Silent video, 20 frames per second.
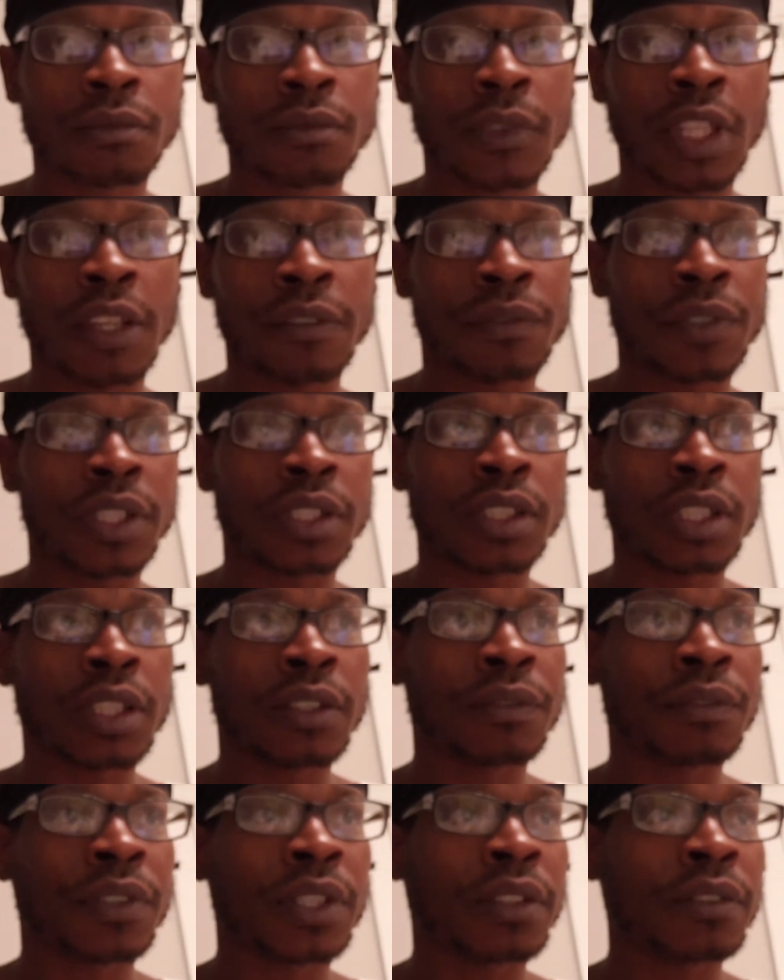If
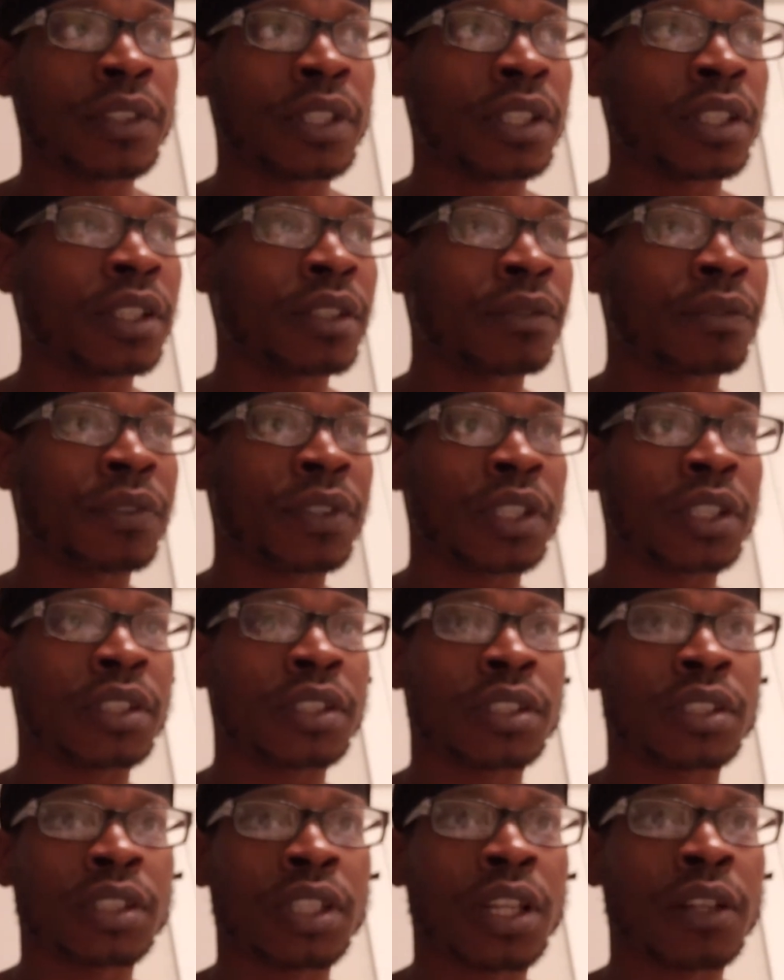
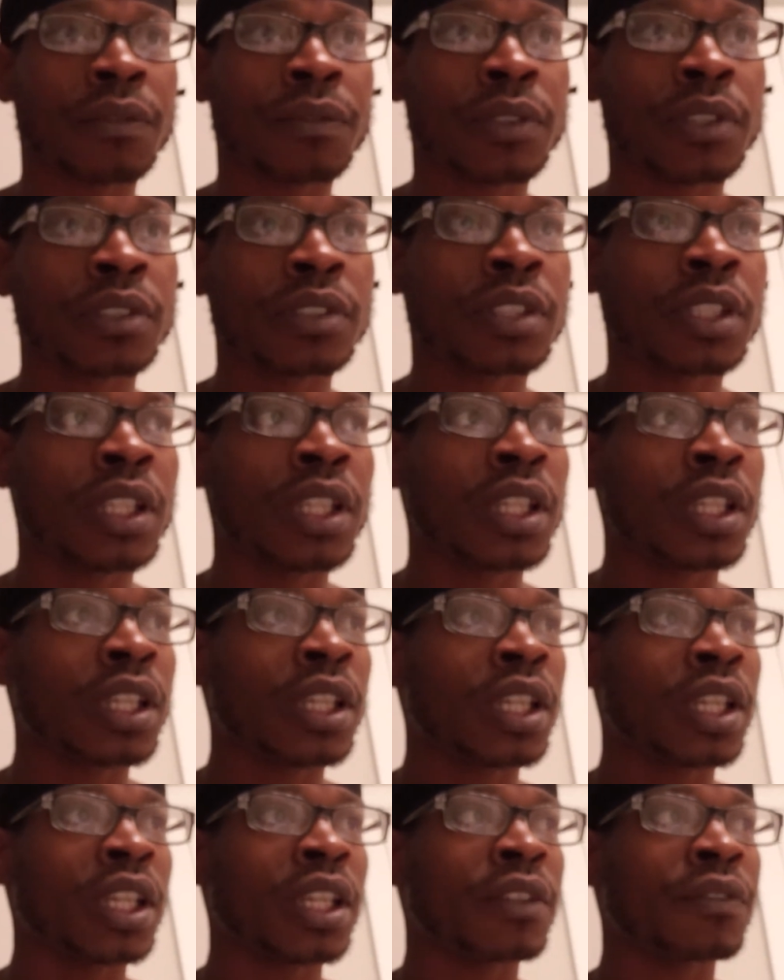it suffers,
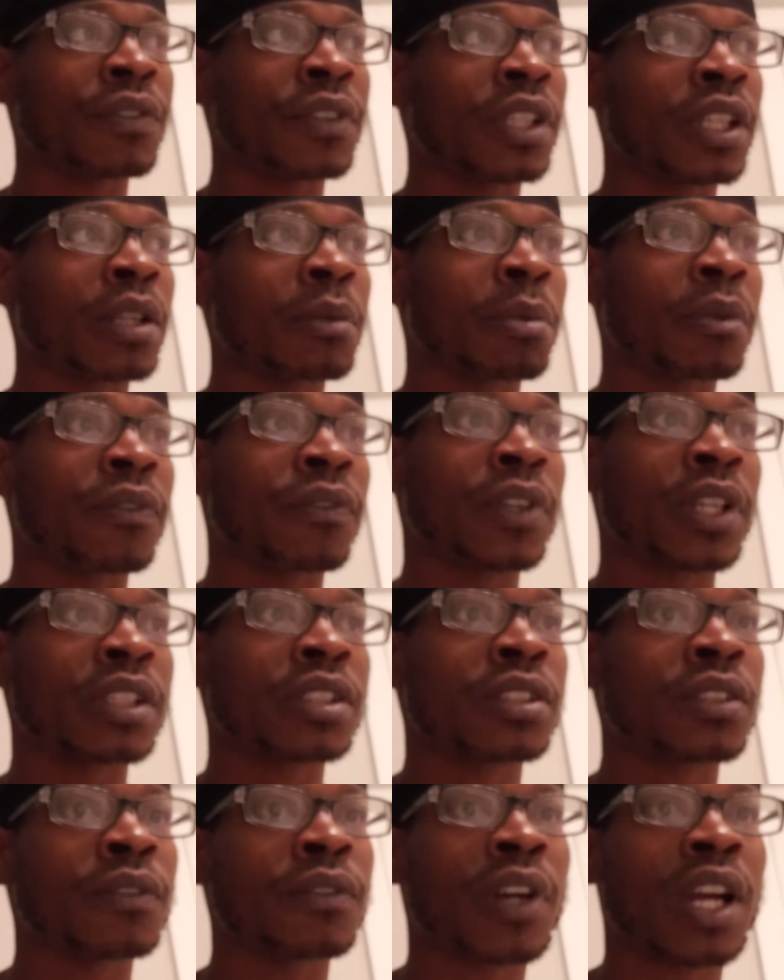if in their
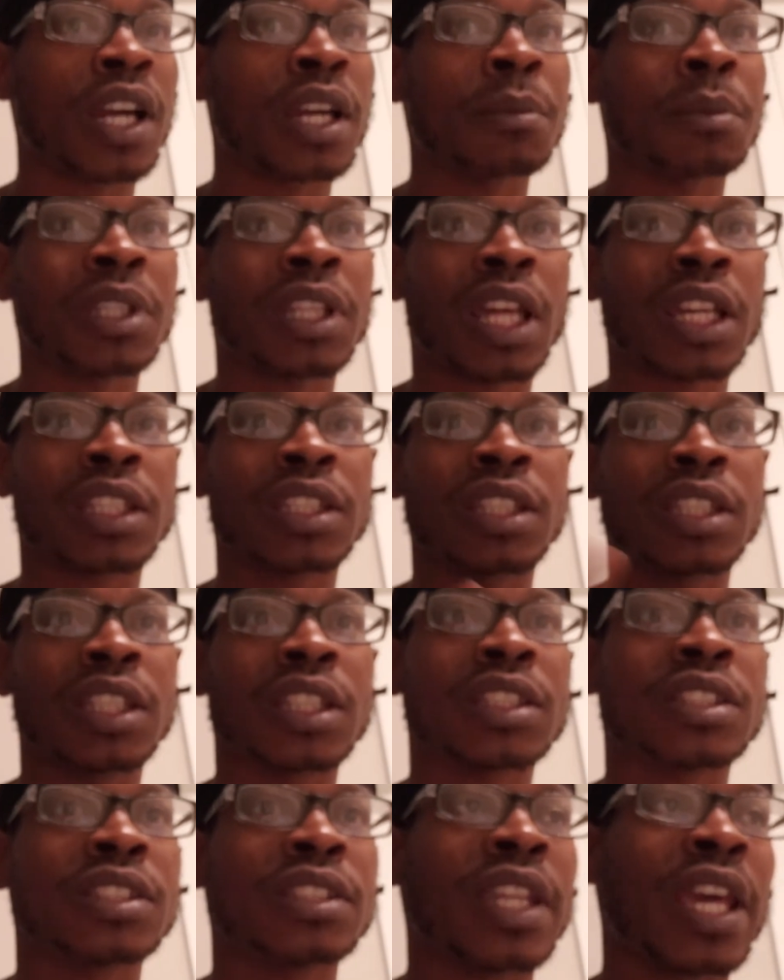professional environment, like, it
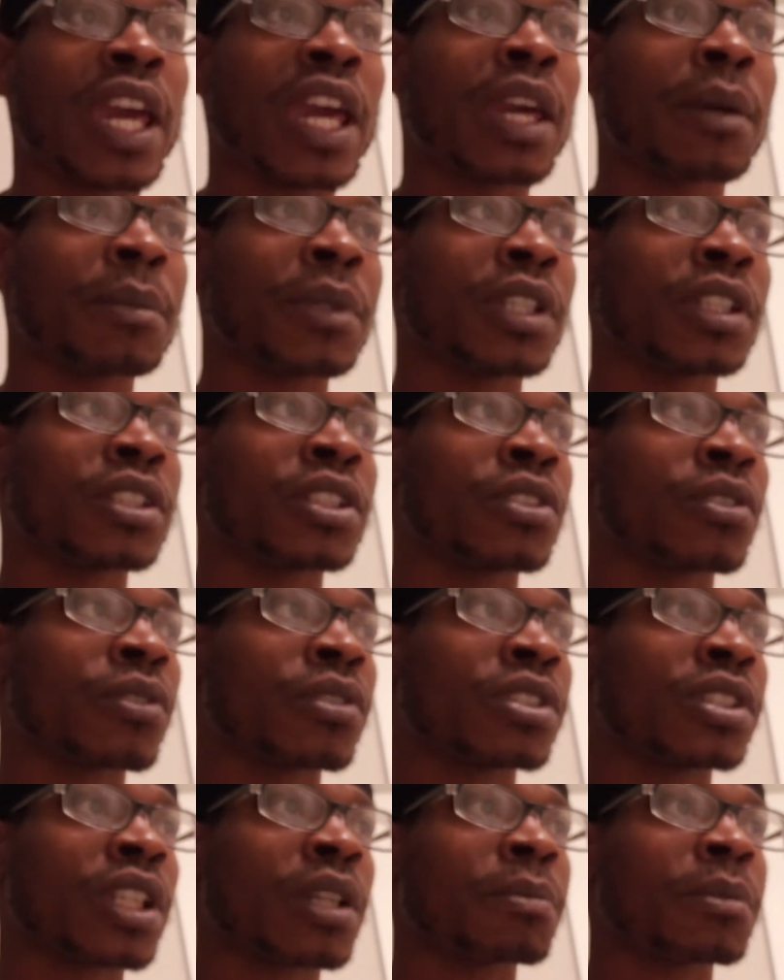gets damaged or
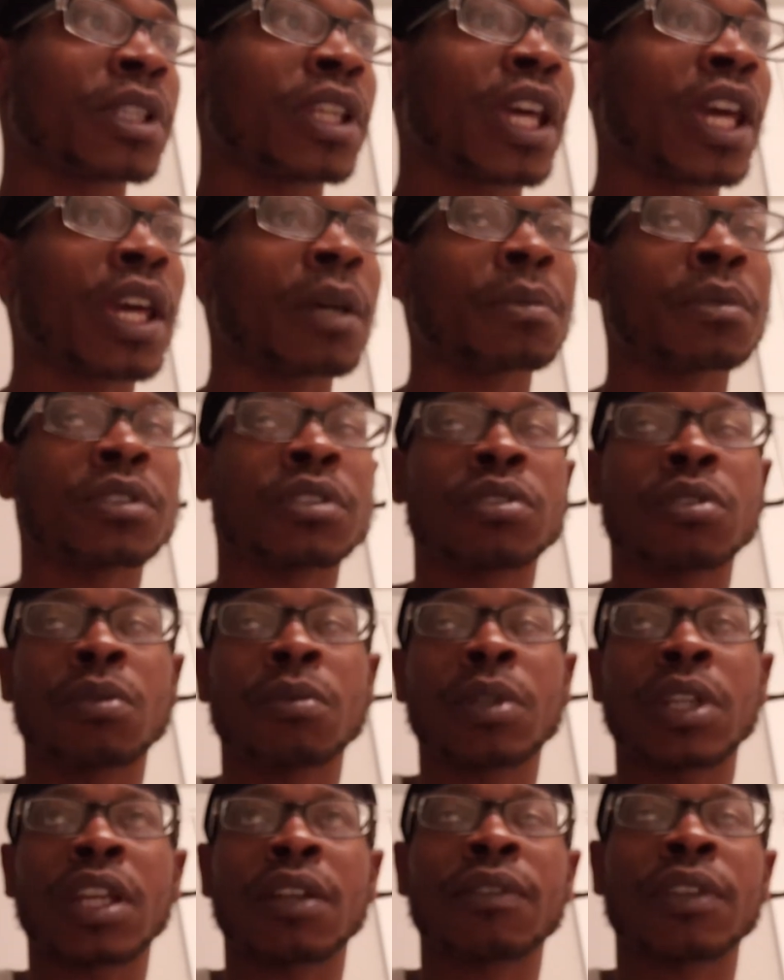something happens to
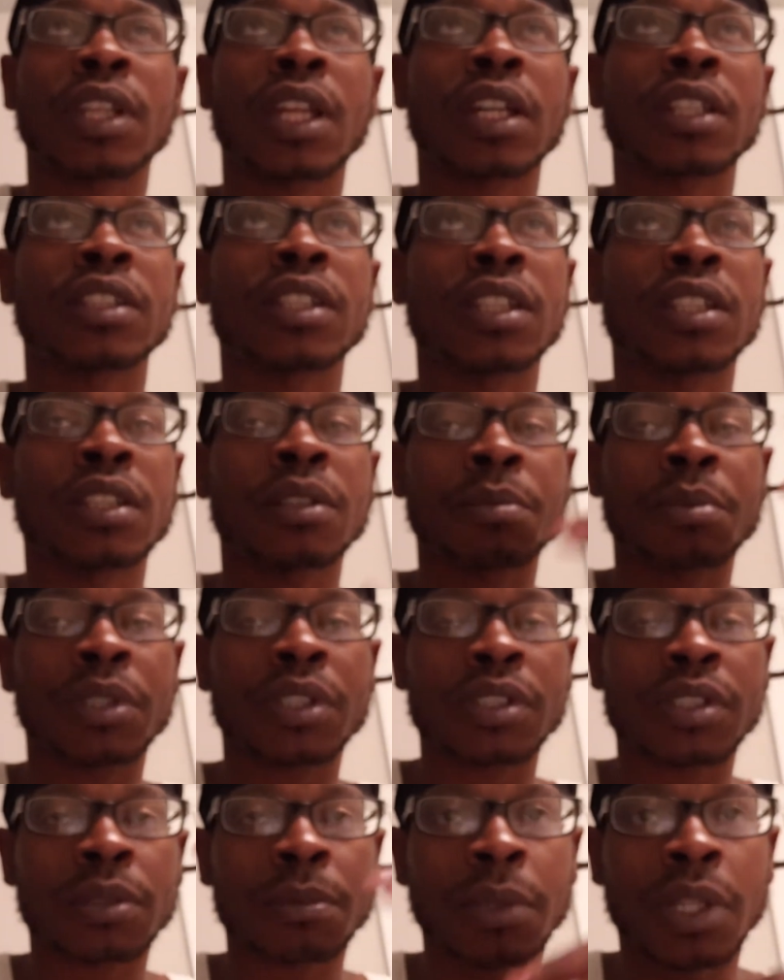whatever like that, their
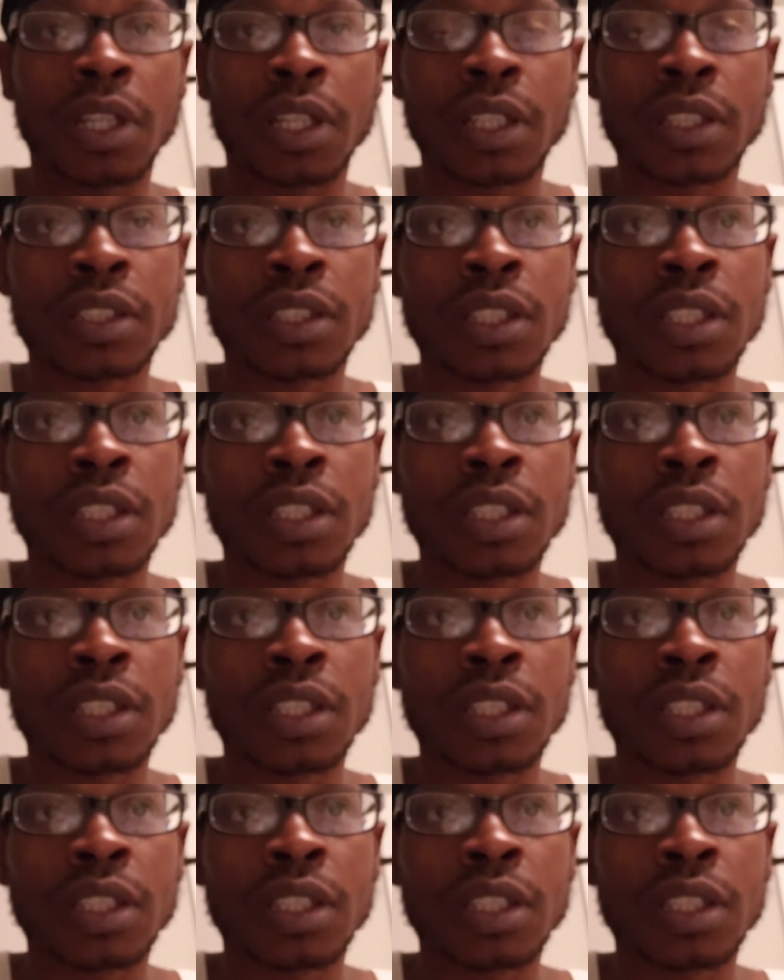peace of mind